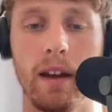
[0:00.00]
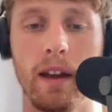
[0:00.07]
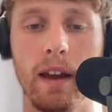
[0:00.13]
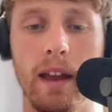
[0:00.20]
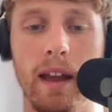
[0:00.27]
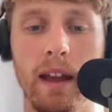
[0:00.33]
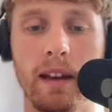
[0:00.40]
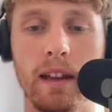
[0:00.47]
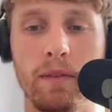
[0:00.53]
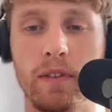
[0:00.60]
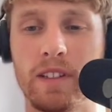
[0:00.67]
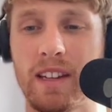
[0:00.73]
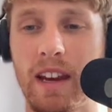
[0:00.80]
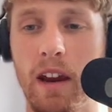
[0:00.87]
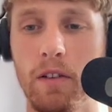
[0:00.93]
And if
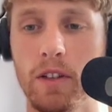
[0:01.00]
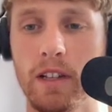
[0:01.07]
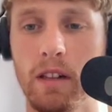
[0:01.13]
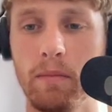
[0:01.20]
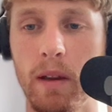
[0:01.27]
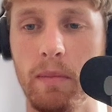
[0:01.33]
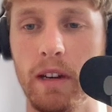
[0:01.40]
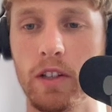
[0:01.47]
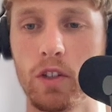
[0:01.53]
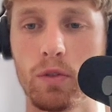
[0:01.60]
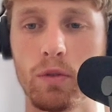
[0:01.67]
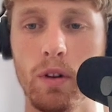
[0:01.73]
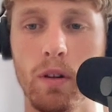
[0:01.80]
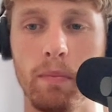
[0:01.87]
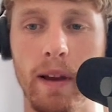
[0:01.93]
it's a carousel, maybe they
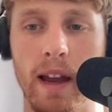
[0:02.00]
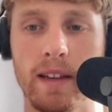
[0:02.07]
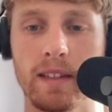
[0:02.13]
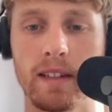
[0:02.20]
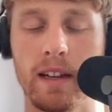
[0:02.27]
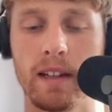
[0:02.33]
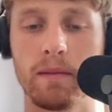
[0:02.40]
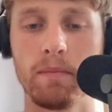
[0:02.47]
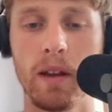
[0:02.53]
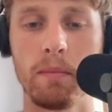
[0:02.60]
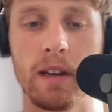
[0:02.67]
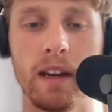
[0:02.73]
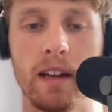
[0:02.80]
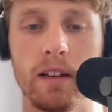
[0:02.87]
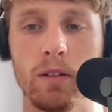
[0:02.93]
scroll past it, maybe
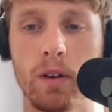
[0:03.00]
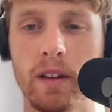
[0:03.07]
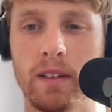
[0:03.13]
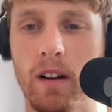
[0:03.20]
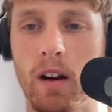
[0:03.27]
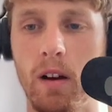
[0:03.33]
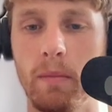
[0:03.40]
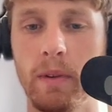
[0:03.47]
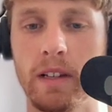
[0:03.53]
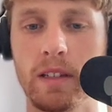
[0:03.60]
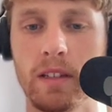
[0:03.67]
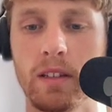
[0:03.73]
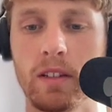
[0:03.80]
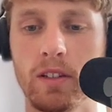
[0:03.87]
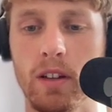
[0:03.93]
they look at the
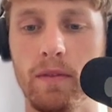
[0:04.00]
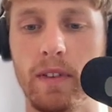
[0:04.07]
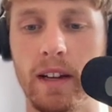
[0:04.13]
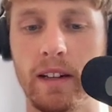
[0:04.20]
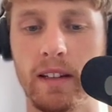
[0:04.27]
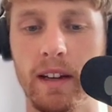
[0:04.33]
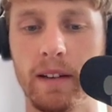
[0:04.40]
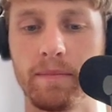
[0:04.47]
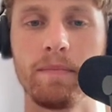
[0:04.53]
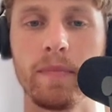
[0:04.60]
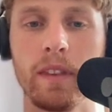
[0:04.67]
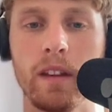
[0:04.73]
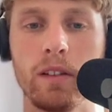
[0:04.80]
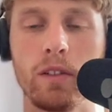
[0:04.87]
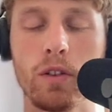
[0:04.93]
comments, stuff like that.
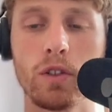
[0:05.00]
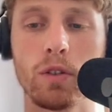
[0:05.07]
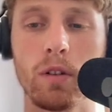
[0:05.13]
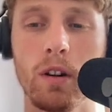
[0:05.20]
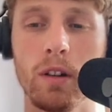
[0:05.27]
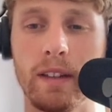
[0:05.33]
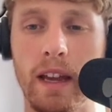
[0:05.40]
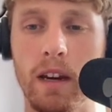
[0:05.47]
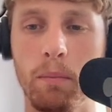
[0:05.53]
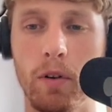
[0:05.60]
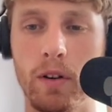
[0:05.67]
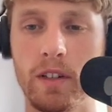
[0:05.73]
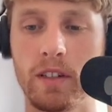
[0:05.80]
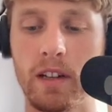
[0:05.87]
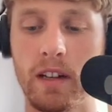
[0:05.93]
Those are all data
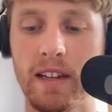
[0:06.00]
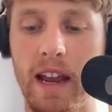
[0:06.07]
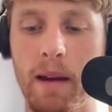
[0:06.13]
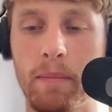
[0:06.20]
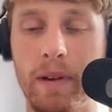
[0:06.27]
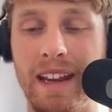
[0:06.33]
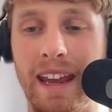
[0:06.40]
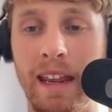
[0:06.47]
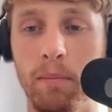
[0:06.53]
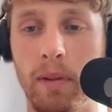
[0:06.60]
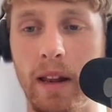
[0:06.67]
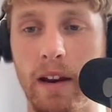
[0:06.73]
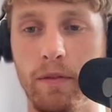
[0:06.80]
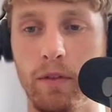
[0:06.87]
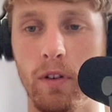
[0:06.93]
points that's happening in
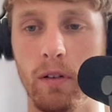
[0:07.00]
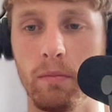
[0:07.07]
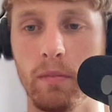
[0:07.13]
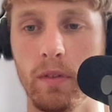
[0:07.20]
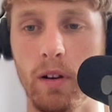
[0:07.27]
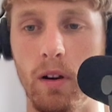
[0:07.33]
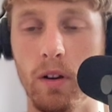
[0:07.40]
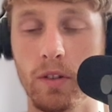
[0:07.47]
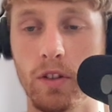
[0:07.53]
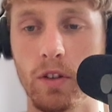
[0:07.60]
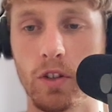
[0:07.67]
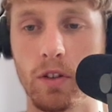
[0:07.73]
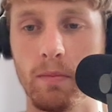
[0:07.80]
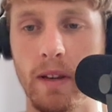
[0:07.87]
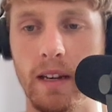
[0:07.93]
platform on
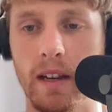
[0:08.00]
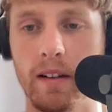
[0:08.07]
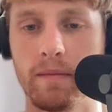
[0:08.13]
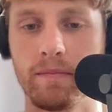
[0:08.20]
social media.